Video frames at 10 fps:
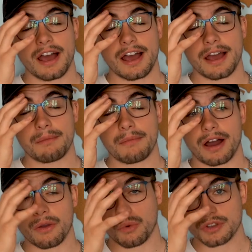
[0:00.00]

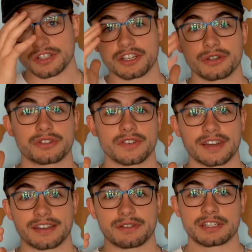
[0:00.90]
I was going to do
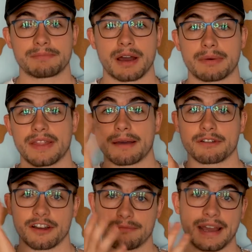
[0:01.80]
something inspired by that,
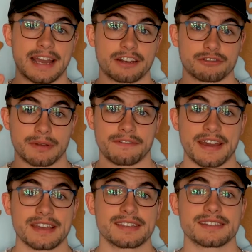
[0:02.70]
cover my hand with my
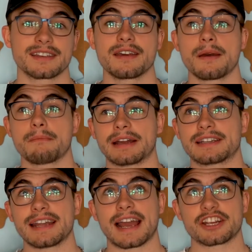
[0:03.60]
face, but I
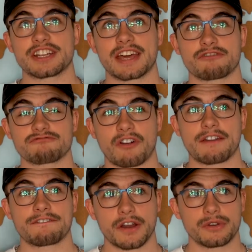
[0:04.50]
didn't actually get the
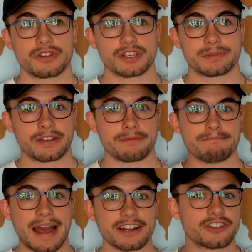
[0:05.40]
right photos to be able to
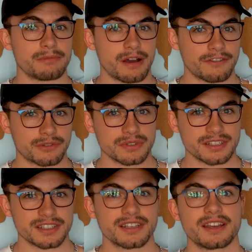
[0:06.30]
match them afterwards.